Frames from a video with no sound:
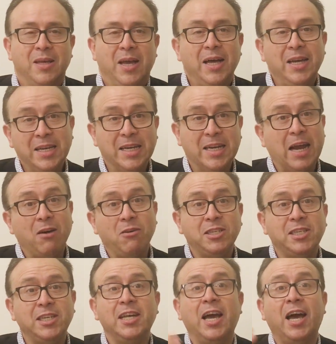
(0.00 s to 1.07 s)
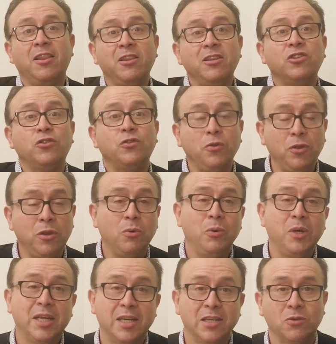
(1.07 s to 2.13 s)
and encouraging others through the
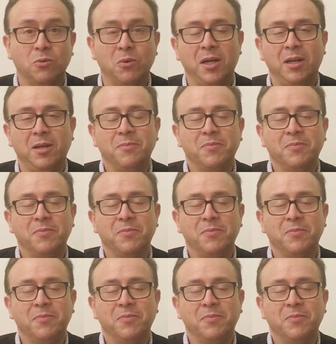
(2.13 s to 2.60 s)
week as well.